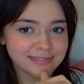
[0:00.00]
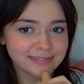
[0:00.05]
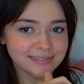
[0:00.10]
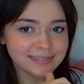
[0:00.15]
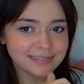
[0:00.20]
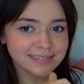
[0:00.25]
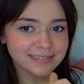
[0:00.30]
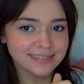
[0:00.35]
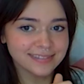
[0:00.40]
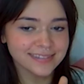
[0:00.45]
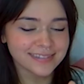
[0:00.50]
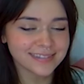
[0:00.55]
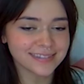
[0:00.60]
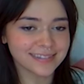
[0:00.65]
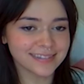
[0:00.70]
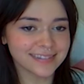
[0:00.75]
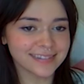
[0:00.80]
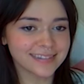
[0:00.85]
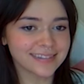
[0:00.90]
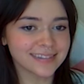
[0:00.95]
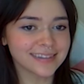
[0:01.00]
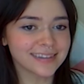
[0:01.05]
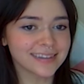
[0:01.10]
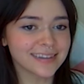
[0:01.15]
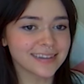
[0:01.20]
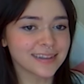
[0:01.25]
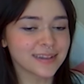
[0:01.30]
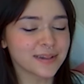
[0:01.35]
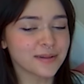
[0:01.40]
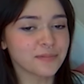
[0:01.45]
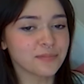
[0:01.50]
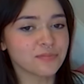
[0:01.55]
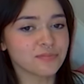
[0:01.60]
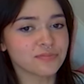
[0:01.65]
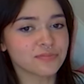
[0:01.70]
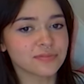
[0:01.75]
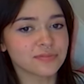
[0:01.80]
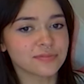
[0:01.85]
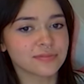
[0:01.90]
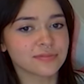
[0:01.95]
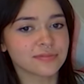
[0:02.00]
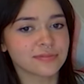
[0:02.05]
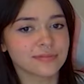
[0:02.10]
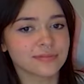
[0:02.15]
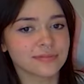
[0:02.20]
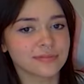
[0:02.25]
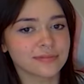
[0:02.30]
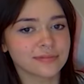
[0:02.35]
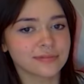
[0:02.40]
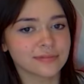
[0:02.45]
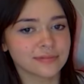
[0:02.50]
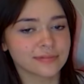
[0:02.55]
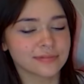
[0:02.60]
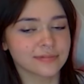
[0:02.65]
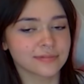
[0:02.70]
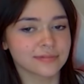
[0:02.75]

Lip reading: The person shown says nothing.